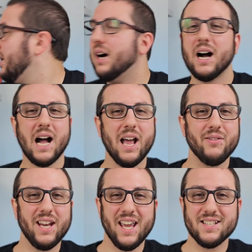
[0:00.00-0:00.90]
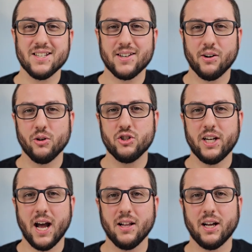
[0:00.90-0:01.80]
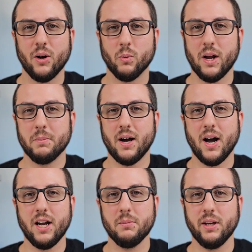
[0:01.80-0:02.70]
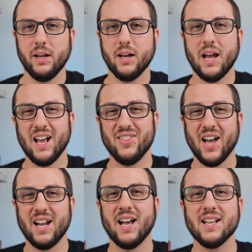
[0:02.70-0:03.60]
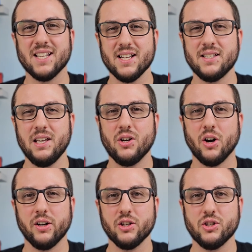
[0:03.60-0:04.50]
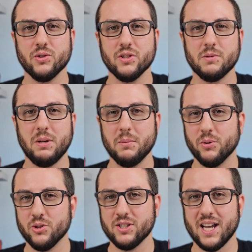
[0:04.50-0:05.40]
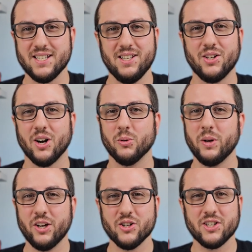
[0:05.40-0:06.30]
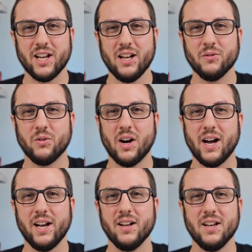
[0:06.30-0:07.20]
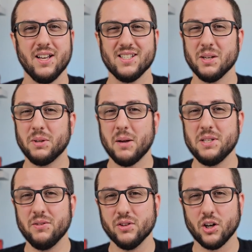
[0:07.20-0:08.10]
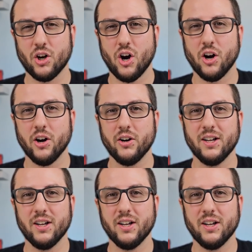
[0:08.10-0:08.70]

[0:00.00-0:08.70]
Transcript: I have an Asus ROG Ally right behind me, and that has SD card issues. People's SD card readers are getting fried, sometimes even the card,